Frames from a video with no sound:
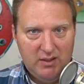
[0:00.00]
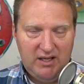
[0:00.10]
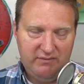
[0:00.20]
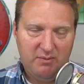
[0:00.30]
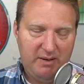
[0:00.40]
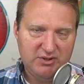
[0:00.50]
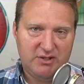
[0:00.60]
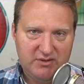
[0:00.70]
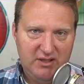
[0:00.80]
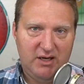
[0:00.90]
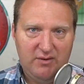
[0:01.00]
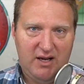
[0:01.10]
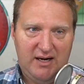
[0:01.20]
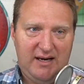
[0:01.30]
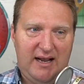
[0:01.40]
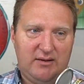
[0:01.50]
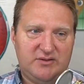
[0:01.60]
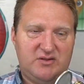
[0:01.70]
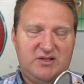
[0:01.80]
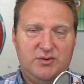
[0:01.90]
Even though Bobby Joe's, you know, not an
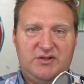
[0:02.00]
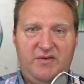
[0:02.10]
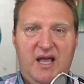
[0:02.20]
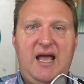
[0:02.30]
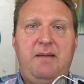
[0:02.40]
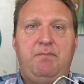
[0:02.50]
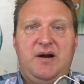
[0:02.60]
outsourced VA,